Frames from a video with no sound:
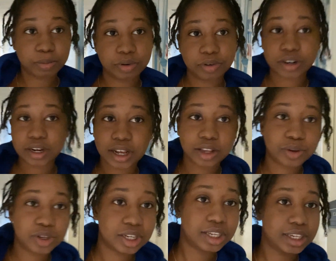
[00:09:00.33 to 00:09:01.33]
period class,
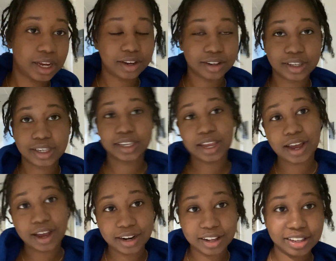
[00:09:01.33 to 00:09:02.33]
which is science,
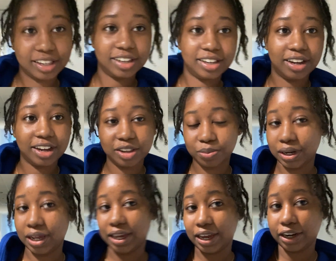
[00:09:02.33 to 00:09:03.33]
and I'll see you guys when
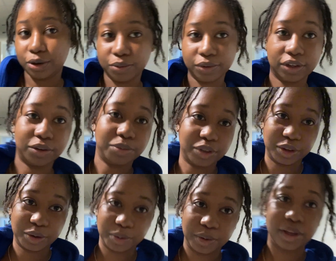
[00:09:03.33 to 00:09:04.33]
I get out. So
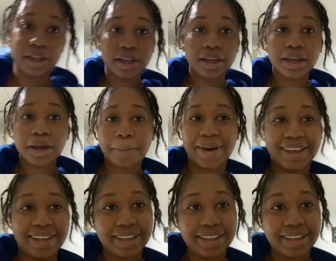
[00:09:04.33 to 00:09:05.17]
bye.